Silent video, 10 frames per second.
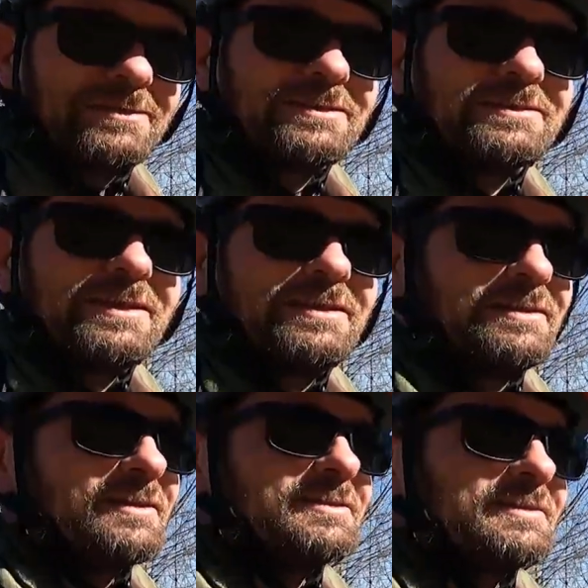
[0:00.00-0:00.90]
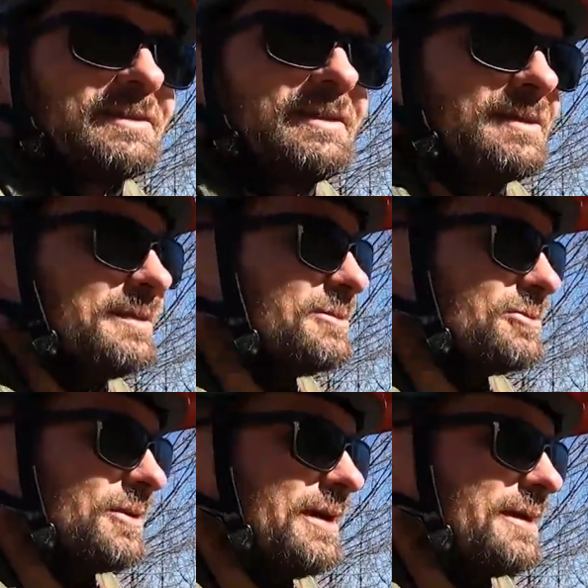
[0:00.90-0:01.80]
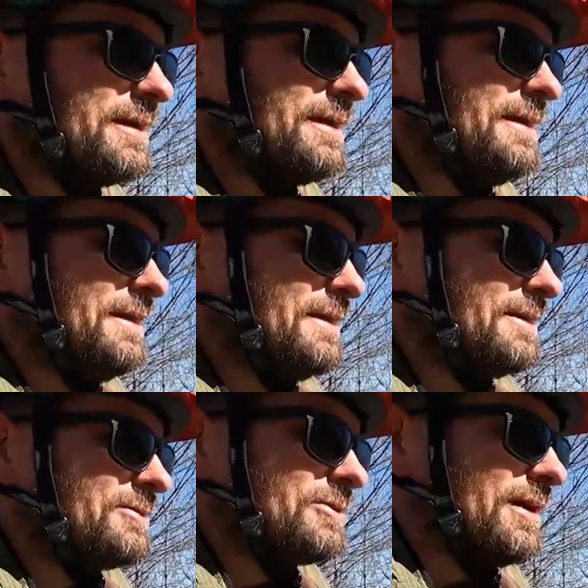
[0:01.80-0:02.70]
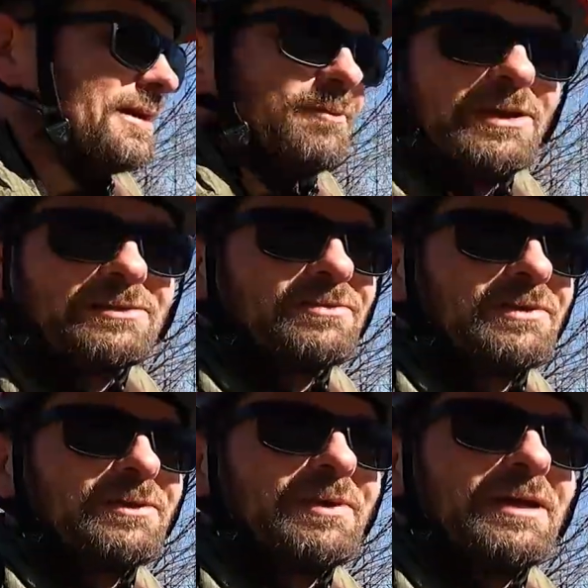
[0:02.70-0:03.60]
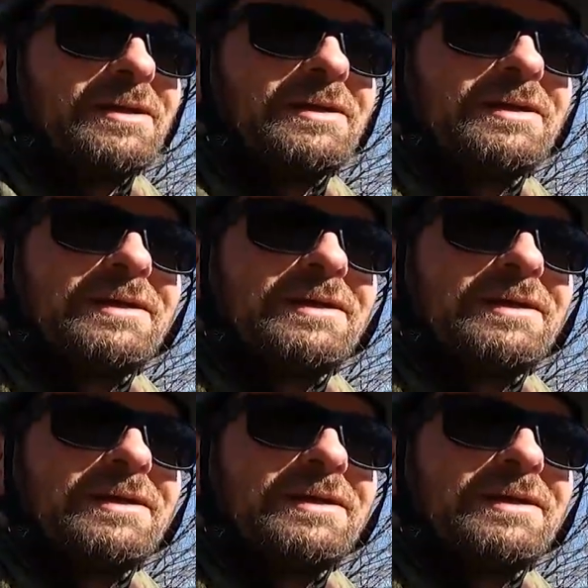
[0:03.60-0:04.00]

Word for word: Let's just eat. Let's just eat and drink and drink. It makes us feel better.